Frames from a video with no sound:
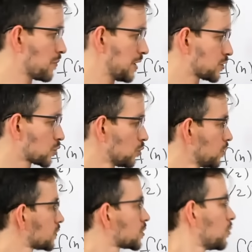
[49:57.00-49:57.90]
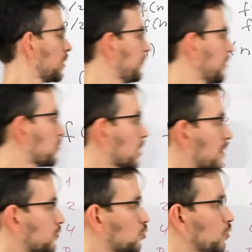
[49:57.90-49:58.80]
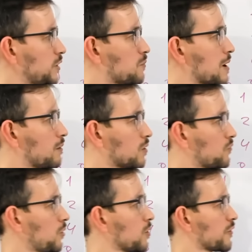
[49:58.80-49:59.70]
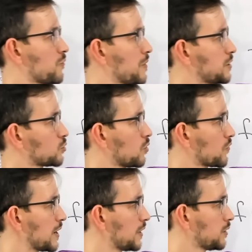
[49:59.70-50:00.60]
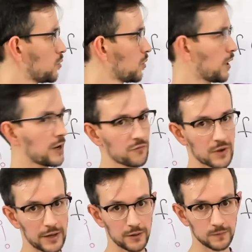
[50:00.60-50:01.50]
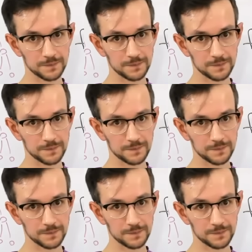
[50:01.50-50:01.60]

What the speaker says: base 2. So if you have 2 in the power of logarithm base 2 of n, you will have n.